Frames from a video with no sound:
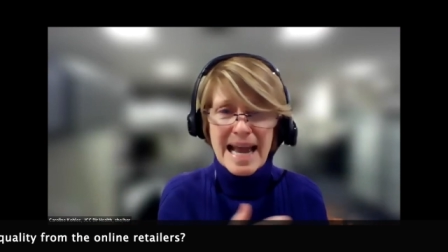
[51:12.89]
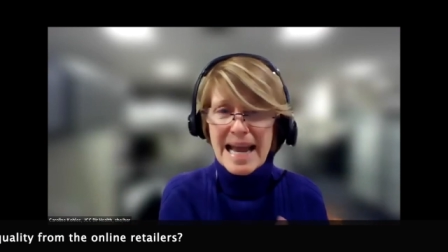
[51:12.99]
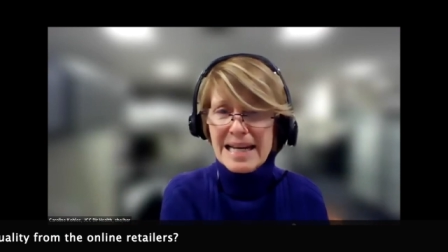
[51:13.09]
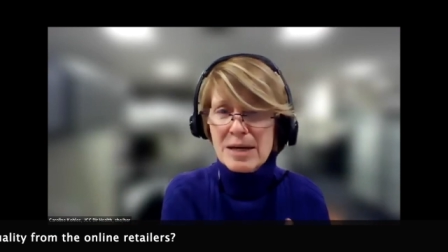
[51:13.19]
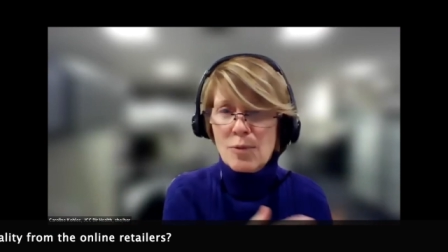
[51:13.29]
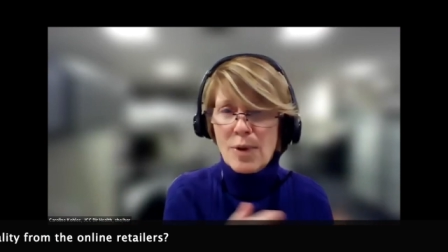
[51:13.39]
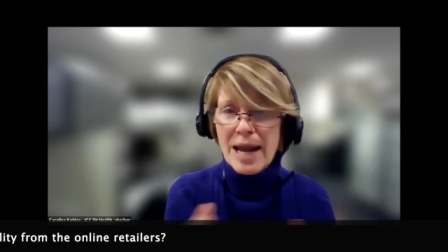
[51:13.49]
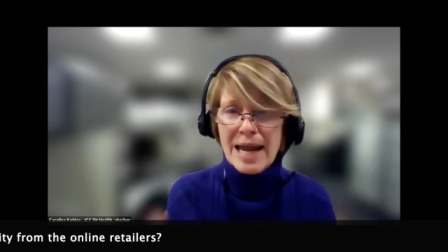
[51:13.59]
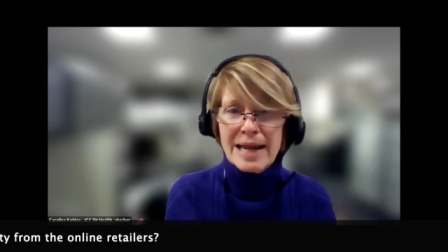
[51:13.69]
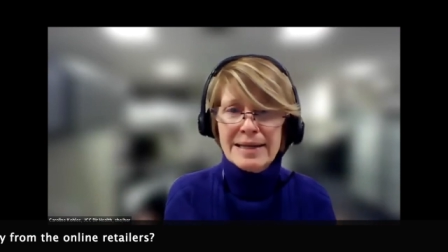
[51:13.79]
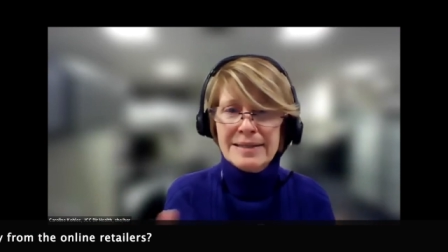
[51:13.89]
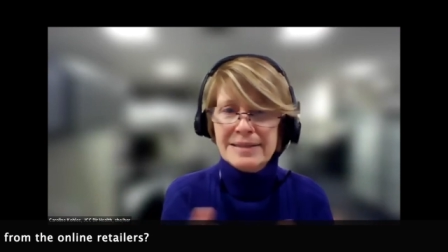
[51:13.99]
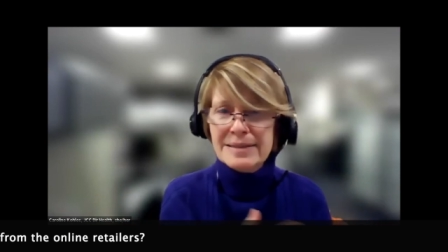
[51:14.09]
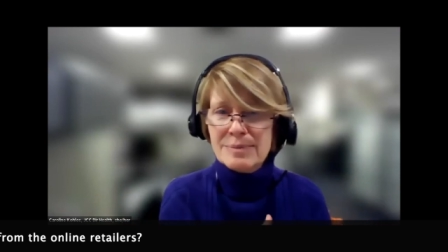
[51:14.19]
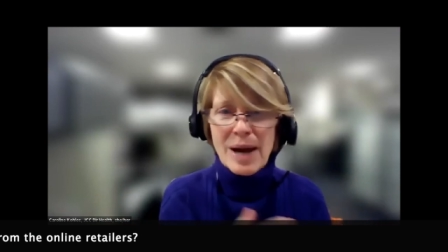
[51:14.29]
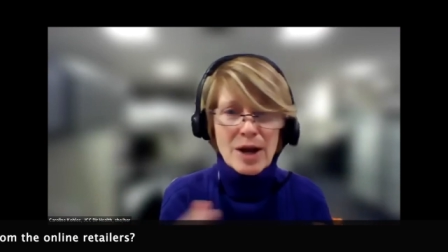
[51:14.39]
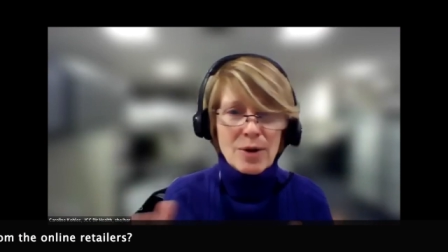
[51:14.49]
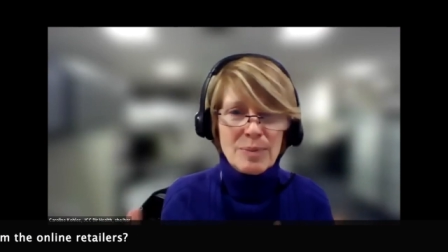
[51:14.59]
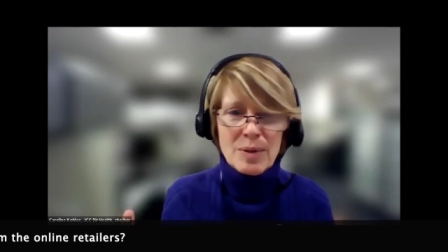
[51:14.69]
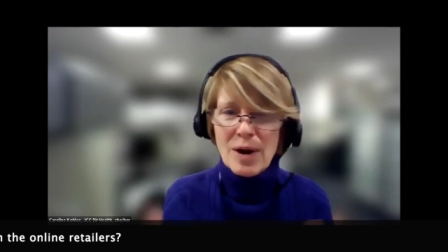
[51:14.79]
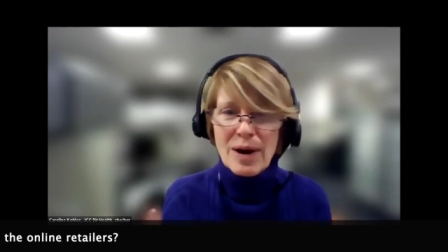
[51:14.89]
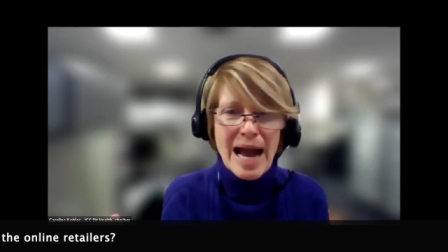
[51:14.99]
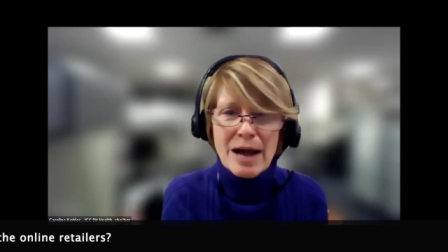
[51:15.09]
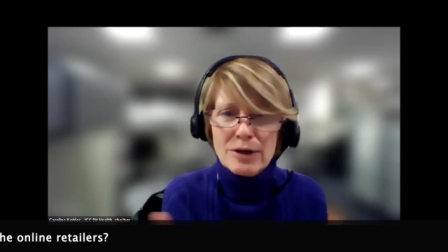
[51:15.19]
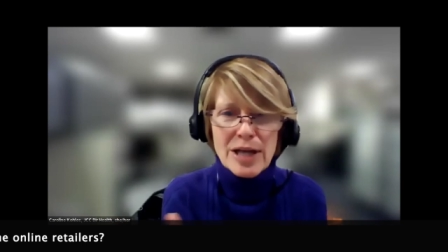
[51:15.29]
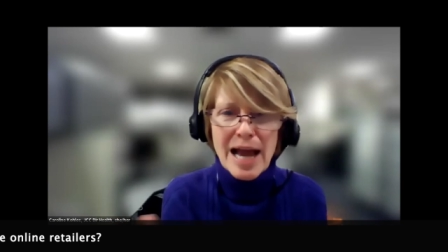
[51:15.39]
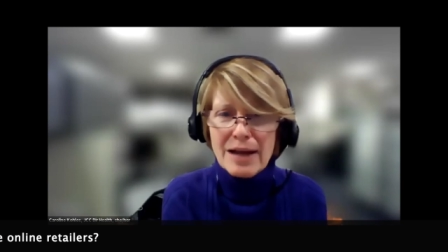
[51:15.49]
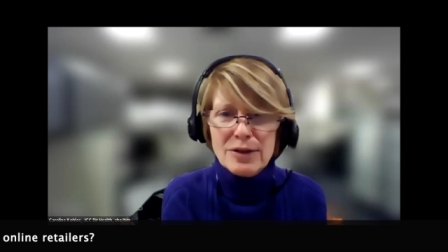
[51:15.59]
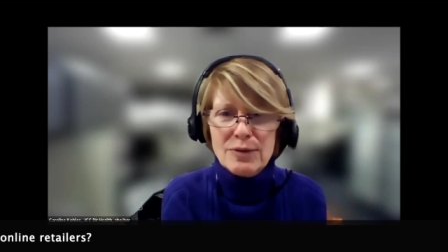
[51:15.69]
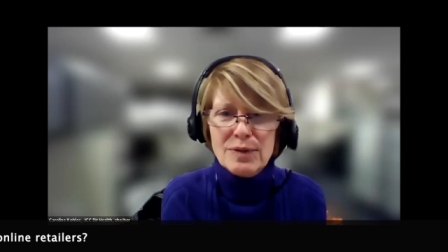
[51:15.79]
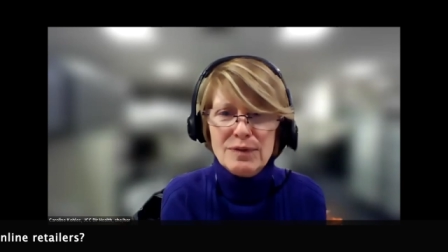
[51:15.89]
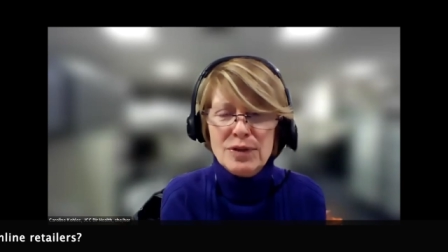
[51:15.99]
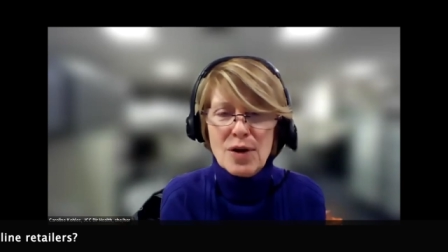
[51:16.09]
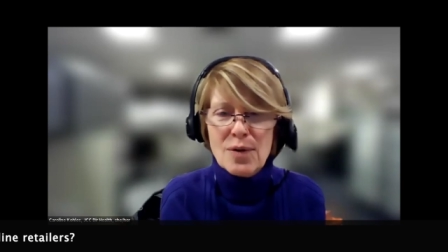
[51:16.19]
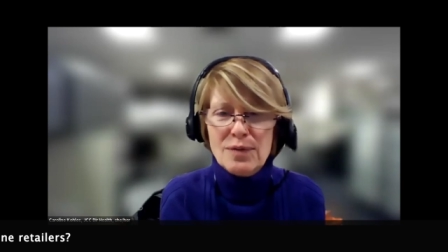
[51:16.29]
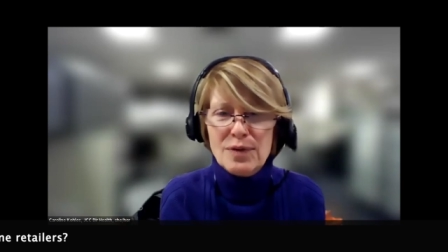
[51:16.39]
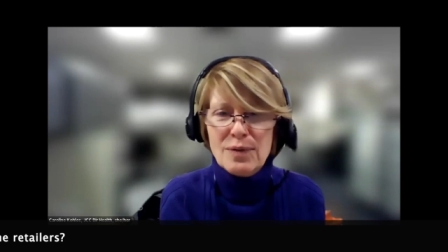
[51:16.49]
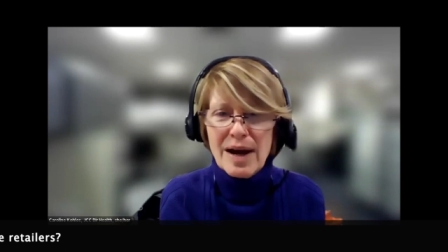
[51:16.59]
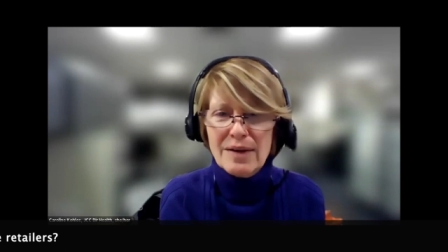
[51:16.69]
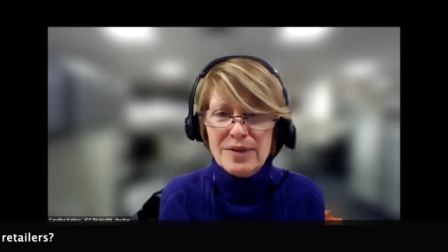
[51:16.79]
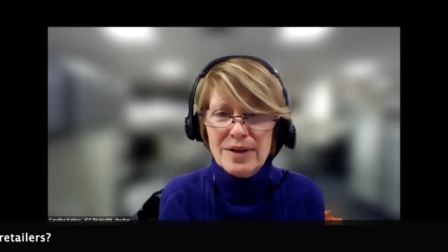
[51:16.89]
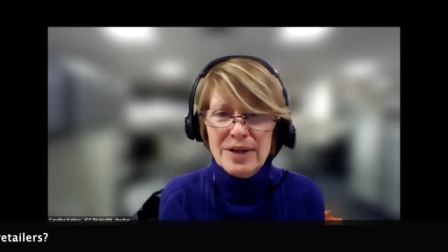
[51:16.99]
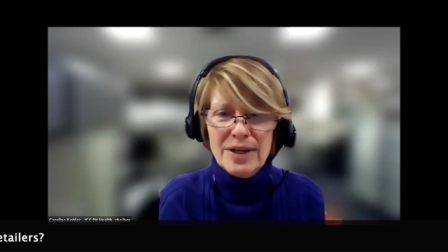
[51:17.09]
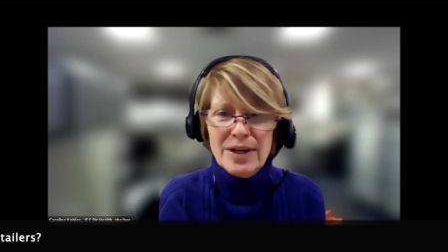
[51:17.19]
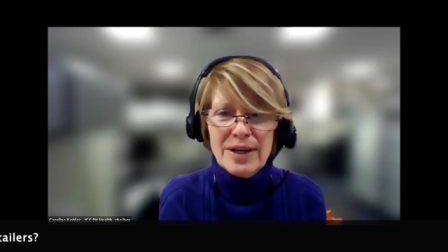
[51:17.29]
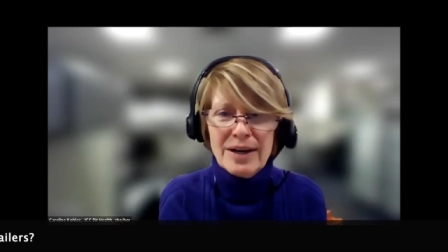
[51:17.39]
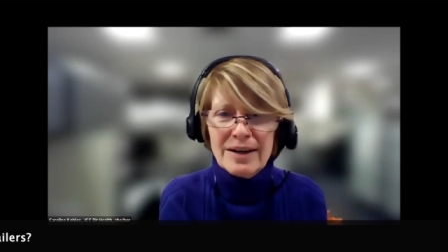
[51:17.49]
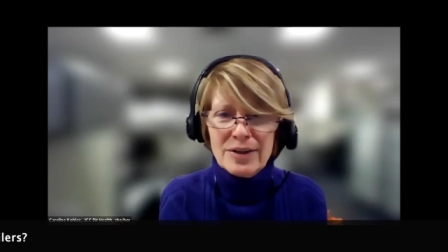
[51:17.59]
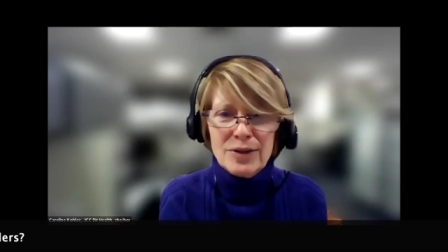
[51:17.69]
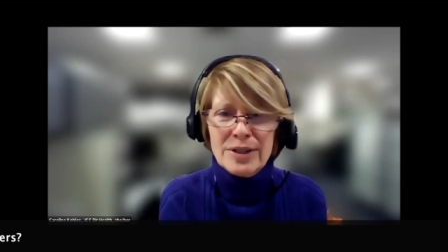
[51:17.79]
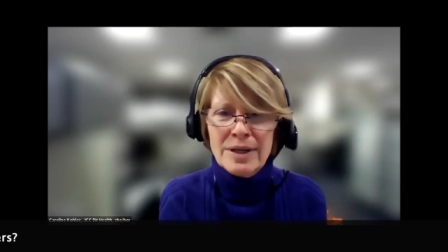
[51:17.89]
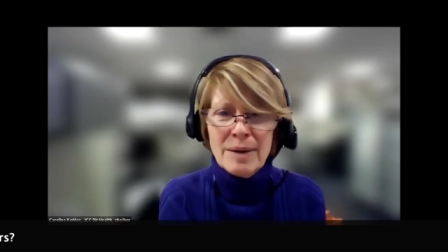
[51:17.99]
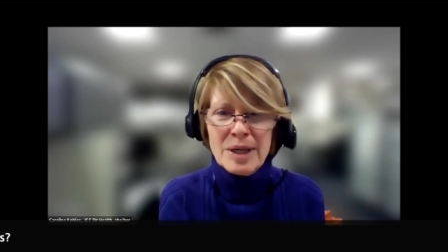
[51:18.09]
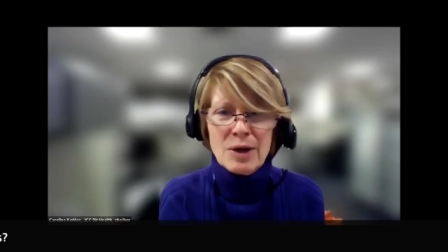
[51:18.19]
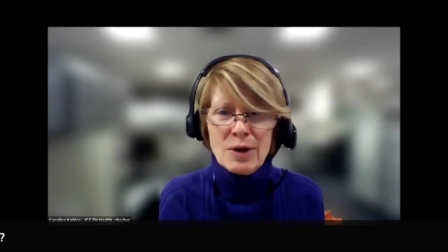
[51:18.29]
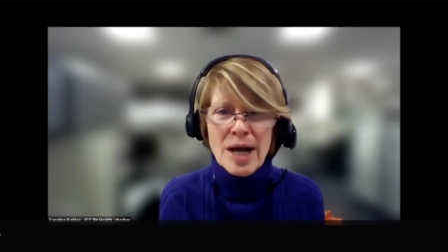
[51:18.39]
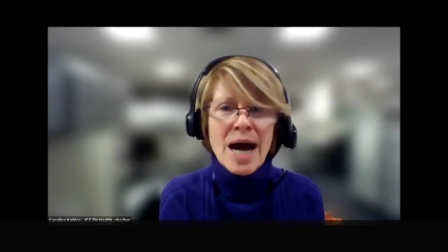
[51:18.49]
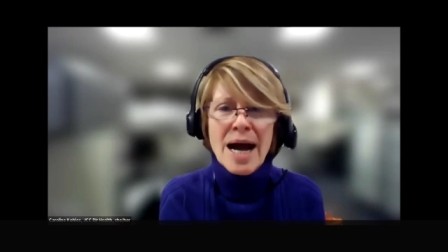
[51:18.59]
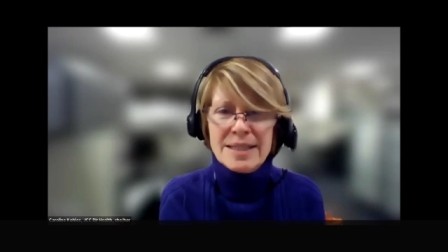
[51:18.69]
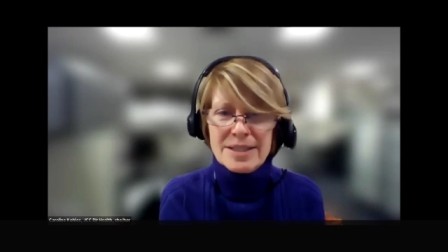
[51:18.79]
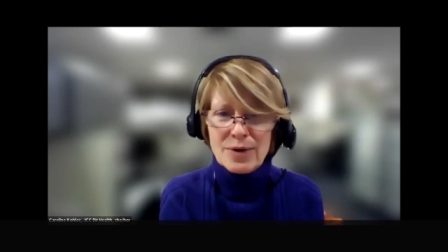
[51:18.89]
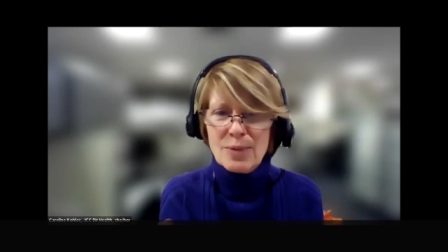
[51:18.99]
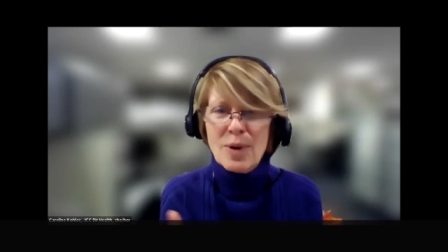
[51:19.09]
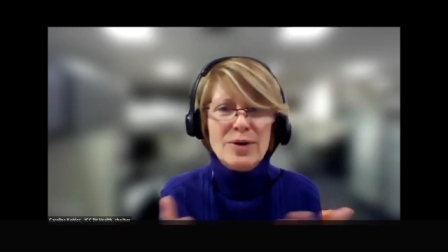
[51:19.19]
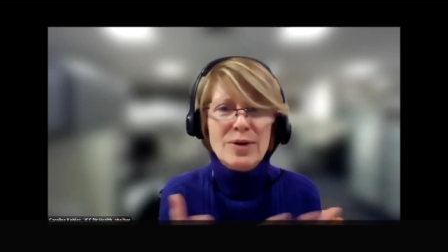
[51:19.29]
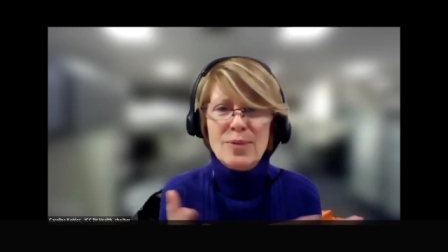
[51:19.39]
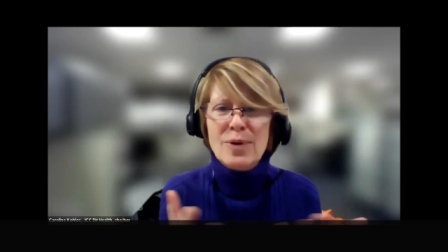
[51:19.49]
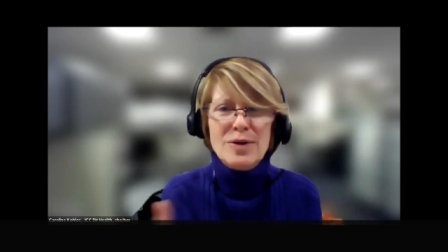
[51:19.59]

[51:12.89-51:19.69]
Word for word: Anyway, buyer beware. How do how do you even know if you have a good gummy or not or what are what